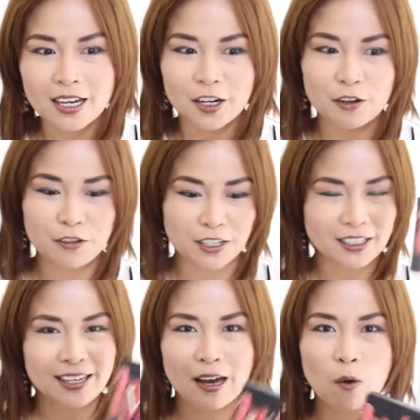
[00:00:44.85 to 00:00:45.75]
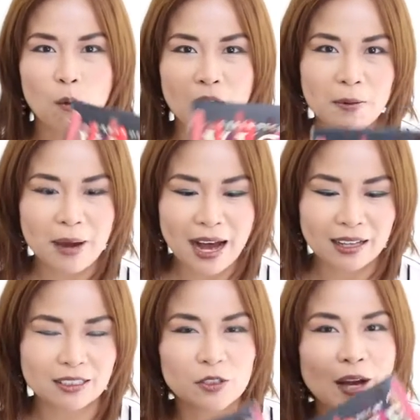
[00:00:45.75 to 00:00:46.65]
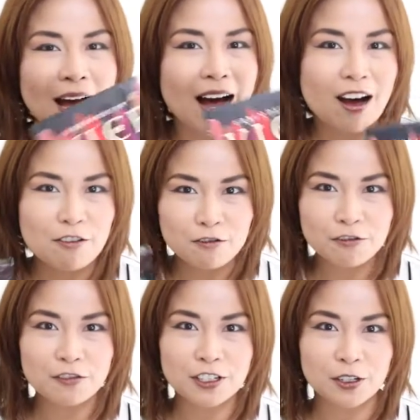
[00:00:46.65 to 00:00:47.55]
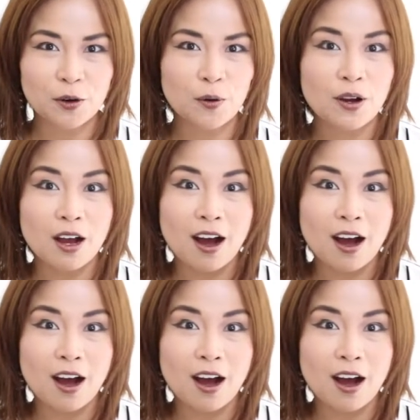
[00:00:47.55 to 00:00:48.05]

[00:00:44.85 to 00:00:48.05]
You know, if you can get one palette to have, you know,